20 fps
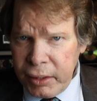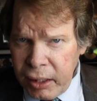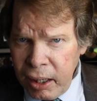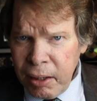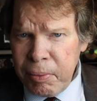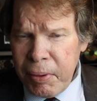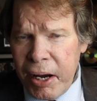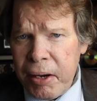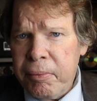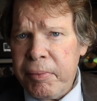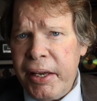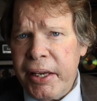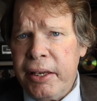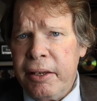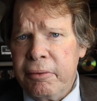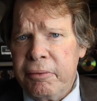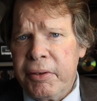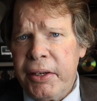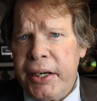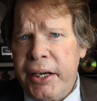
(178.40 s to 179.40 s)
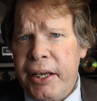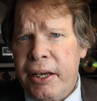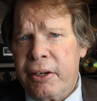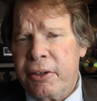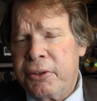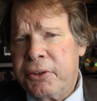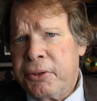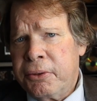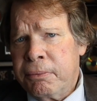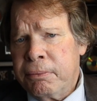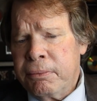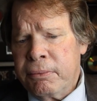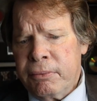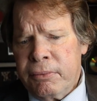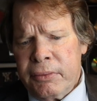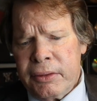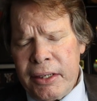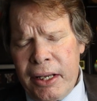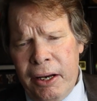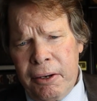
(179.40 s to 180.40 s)
about making videos.
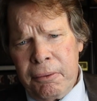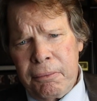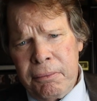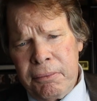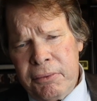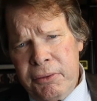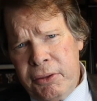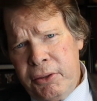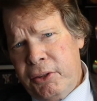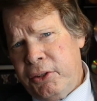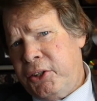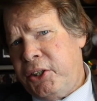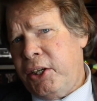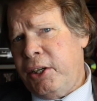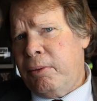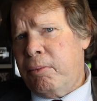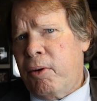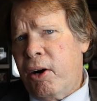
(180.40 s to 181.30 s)
Now, Cheetah